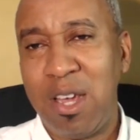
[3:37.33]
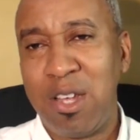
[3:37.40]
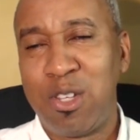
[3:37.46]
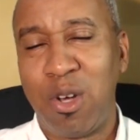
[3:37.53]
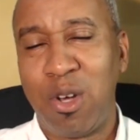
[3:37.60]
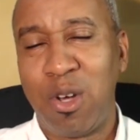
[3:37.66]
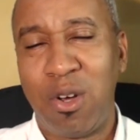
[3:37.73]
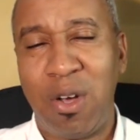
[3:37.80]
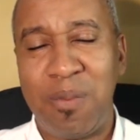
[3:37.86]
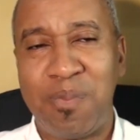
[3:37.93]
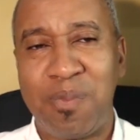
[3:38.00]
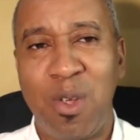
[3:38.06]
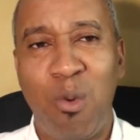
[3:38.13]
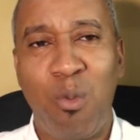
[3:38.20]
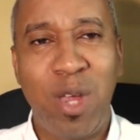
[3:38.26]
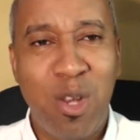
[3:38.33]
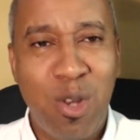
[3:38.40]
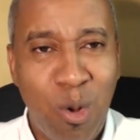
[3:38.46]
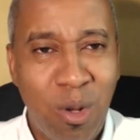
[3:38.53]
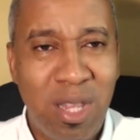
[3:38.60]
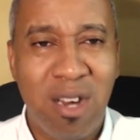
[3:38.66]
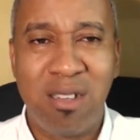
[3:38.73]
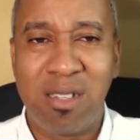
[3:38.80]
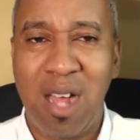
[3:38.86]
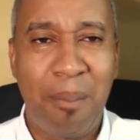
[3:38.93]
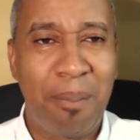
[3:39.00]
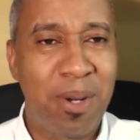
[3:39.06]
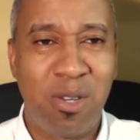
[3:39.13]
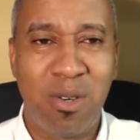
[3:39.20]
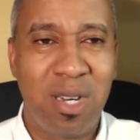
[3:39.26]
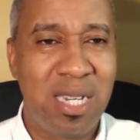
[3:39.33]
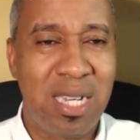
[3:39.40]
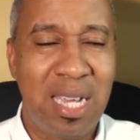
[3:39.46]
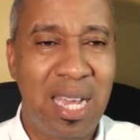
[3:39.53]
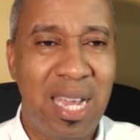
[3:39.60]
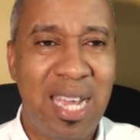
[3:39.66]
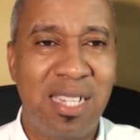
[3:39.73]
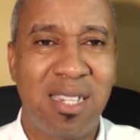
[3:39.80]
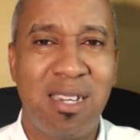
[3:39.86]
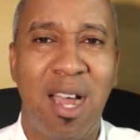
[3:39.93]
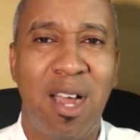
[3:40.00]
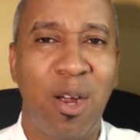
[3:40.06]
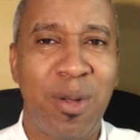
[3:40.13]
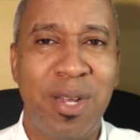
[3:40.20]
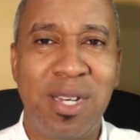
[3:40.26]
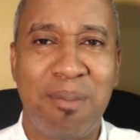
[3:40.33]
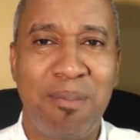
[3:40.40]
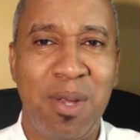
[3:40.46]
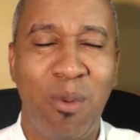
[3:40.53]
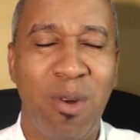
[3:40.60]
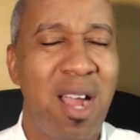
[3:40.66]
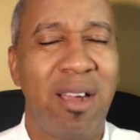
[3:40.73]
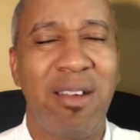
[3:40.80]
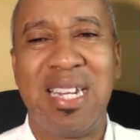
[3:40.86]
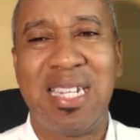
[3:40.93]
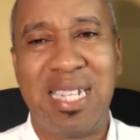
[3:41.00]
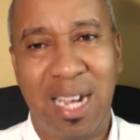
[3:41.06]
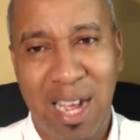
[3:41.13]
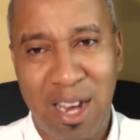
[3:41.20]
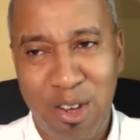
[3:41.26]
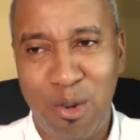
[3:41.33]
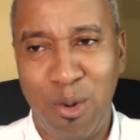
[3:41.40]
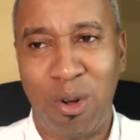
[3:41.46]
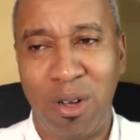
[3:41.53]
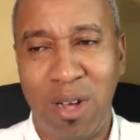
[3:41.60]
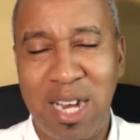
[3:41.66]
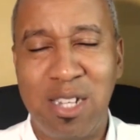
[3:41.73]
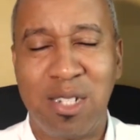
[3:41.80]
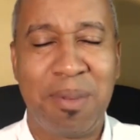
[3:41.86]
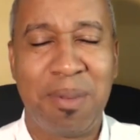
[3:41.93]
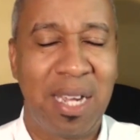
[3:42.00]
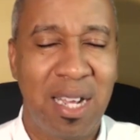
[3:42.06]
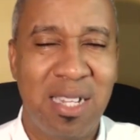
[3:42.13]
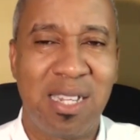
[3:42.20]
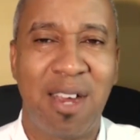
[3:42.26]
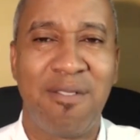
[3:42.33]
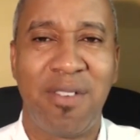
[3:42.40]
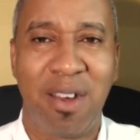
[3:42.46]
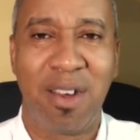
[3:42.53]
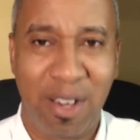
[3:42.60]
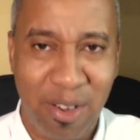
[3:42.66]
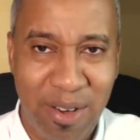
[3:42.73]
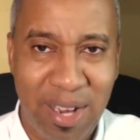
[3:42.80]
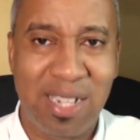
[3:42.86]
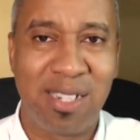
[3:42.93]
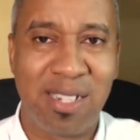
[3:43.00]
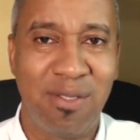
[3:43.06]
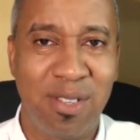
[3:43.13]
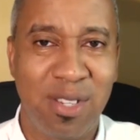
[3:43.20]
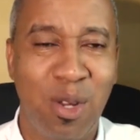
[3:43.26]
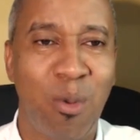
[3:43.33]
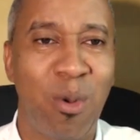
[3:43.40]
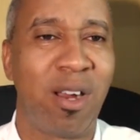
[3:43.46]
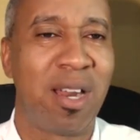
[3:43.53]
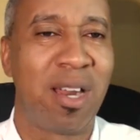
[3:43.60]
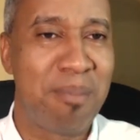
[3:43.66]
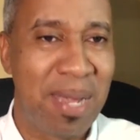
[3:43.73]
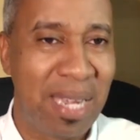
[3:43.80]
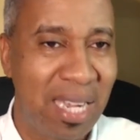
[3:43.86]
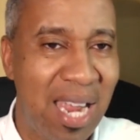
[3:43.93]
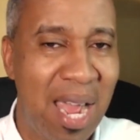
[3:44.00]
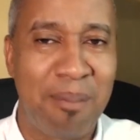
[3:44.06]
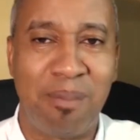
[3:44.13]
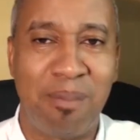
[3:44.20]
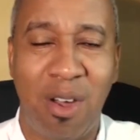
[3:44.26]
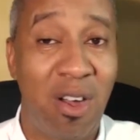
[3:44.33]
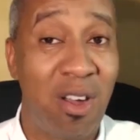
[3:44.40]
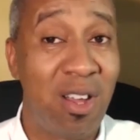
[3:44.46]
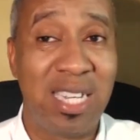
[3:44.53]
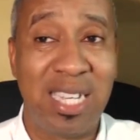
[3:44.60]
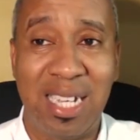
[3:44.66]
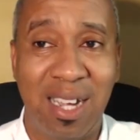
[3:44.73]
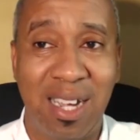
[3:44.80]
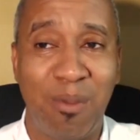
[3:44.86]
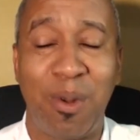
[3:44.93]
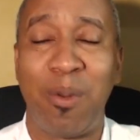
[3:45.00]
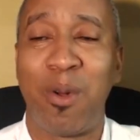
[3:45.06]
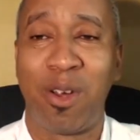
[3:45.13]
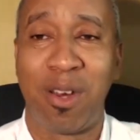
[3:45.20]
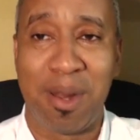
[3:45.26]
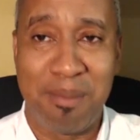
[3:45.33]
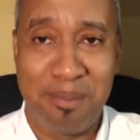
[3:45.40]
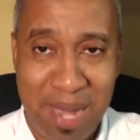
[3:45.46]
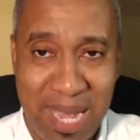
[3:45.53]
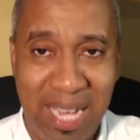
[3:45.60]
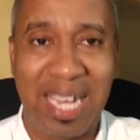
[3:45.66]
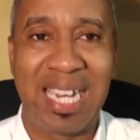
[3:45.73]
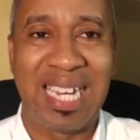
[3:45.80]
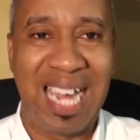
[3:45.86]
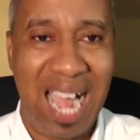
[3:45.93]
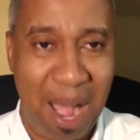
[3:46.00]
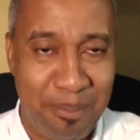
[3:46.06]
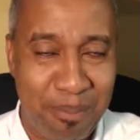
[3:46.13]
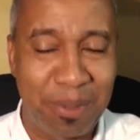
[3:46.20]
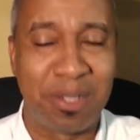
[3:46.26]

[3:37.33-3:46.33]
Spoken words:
So we know there's opportunity. It's not going to be, we're not going to take a no. And Jamaicans are very creative. So we're going to make it happen. All legal, but we're going to make it happen.